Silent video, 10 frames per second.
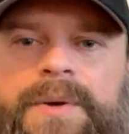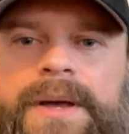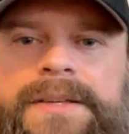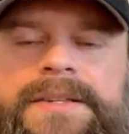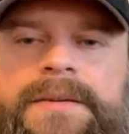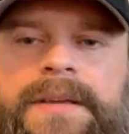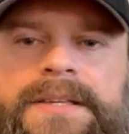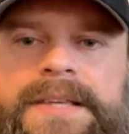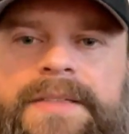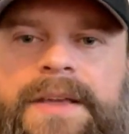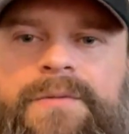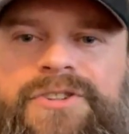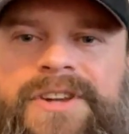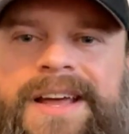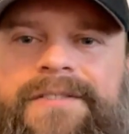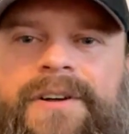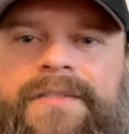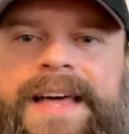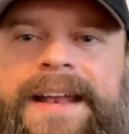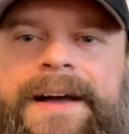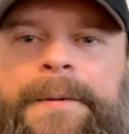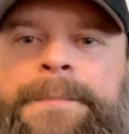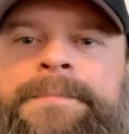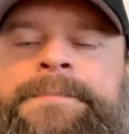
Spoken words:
us because I think we should have all of that out.